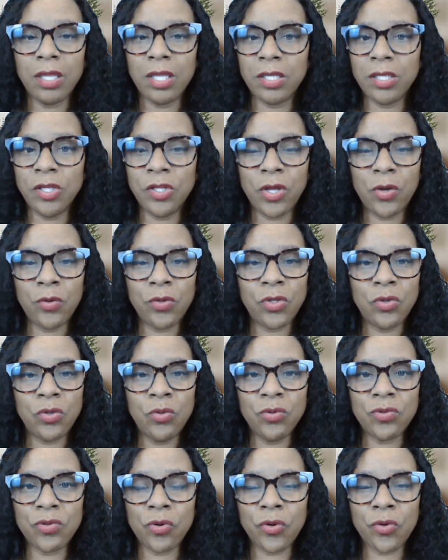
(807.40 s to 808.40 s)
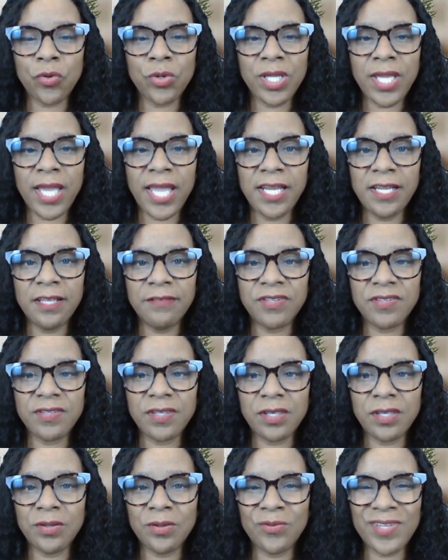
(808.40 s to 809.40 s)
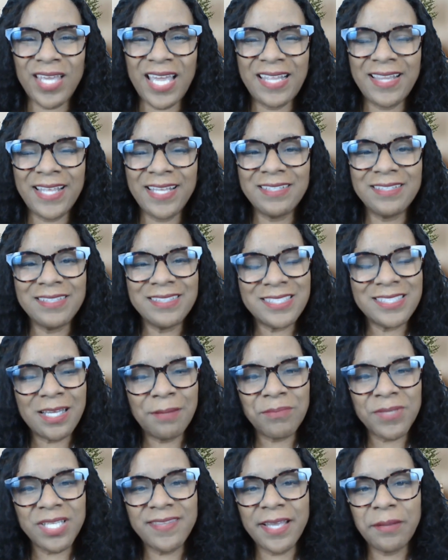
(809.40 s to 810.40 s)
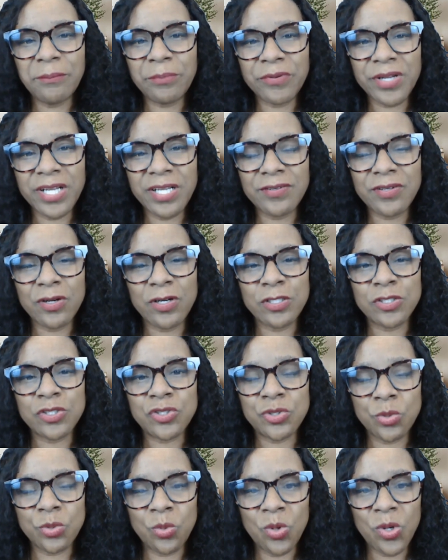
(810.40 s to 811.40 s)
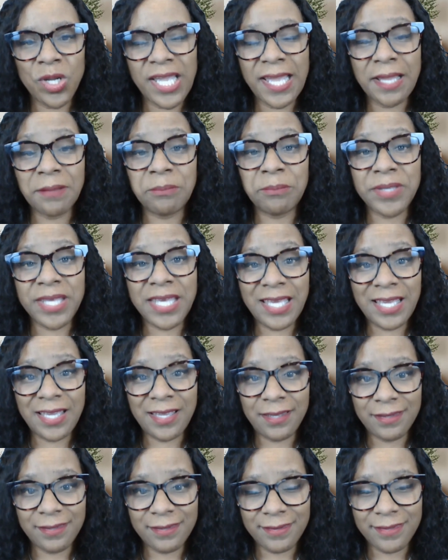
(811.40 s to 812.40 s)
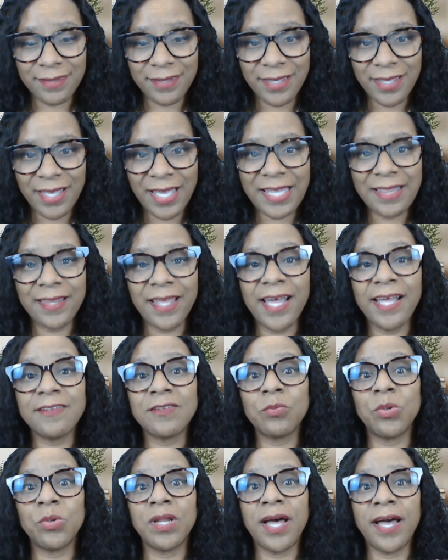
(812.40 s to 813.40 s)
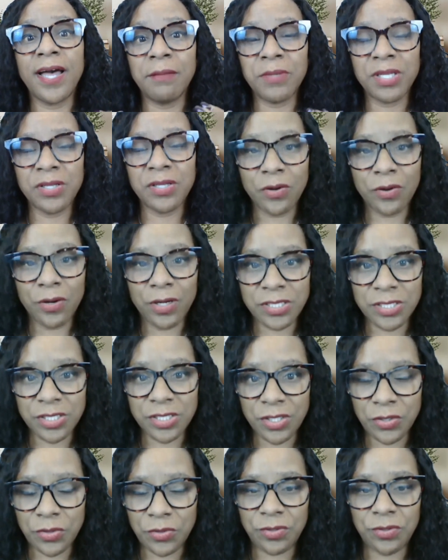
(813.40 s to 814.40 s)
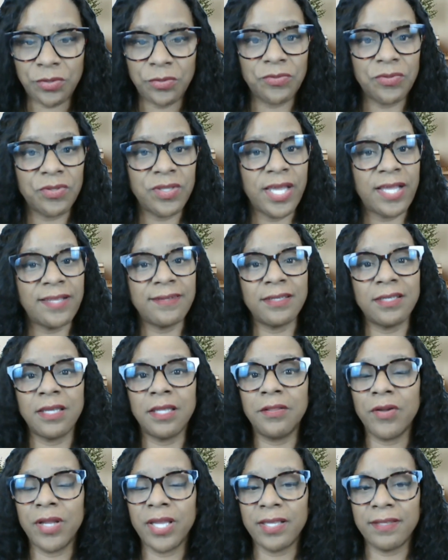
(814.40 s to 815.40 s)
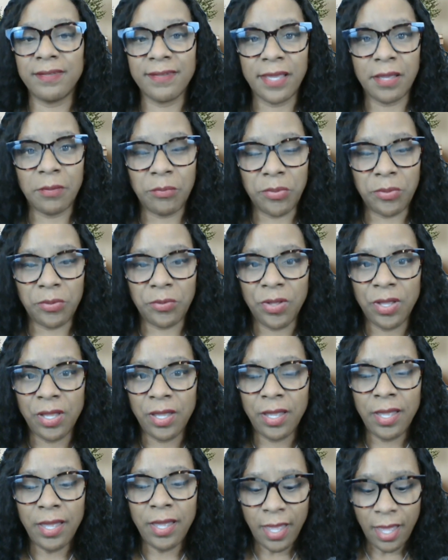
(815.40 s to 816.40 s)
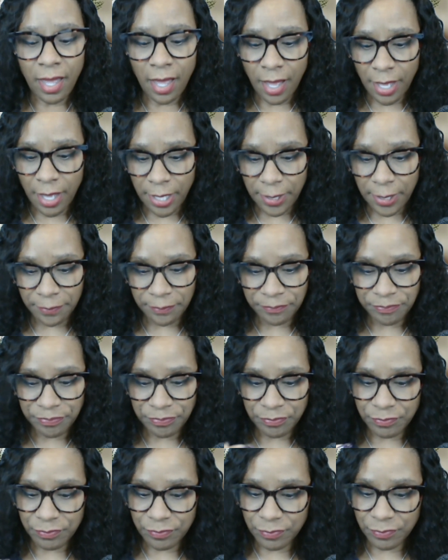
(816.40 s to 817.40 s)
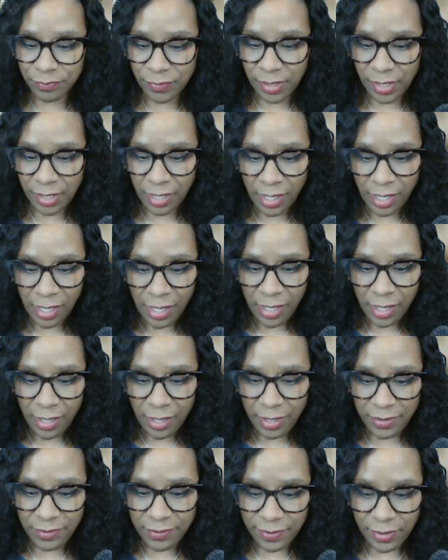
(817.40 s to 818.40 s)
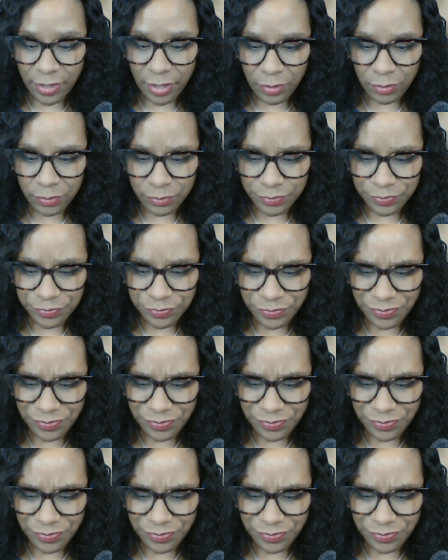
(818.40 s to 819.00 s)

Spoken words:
use her creative skills and that something that brings her joy and peace. And that's what I'm encouraging you to do. So that's another example. And so